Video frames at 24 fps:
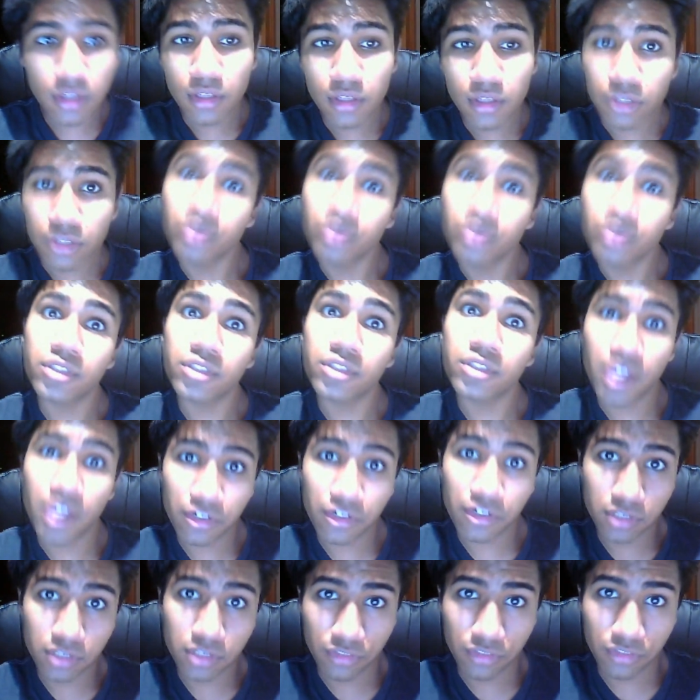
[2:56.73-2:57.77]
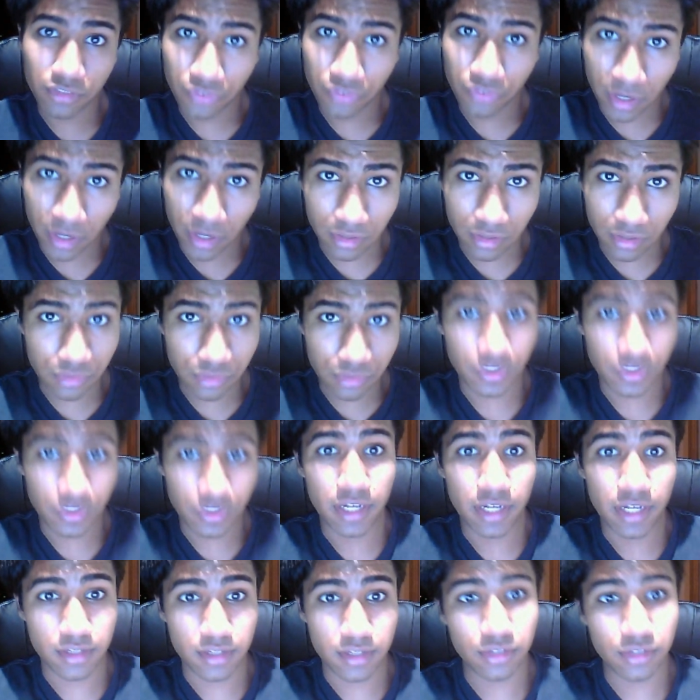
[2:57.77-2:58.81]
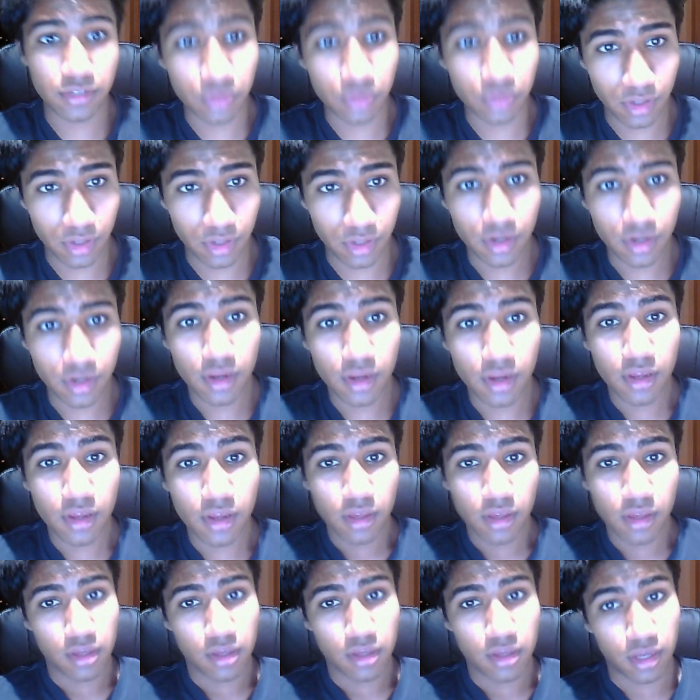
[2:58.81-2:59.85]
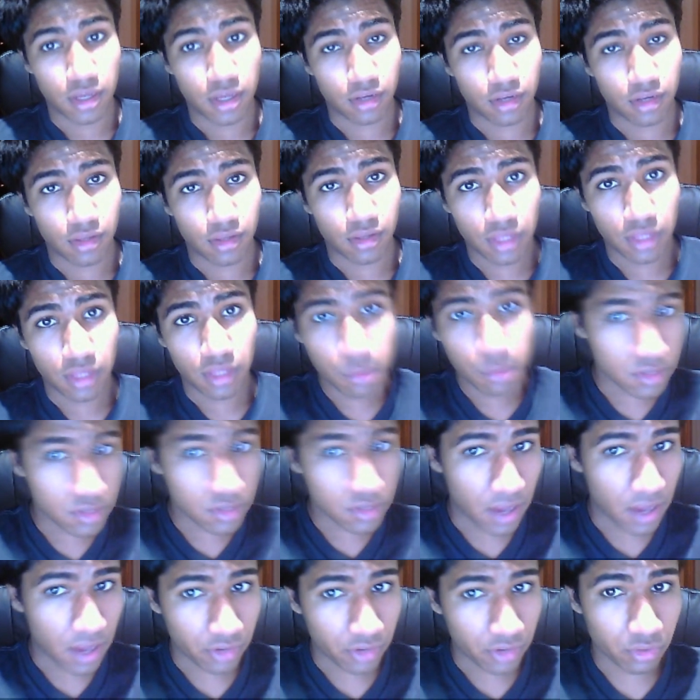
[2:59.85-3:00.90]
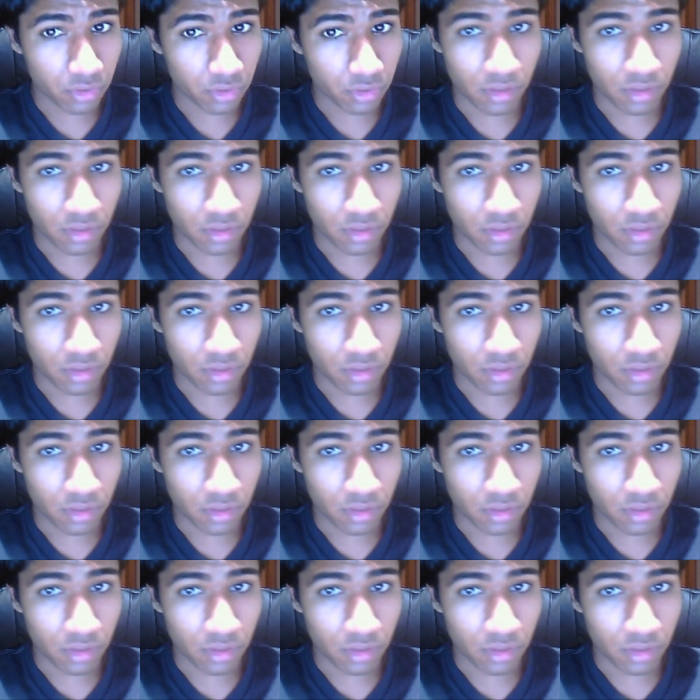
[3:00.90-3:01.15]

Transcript: who was actually a friend of Isaac Newton. And he was actually the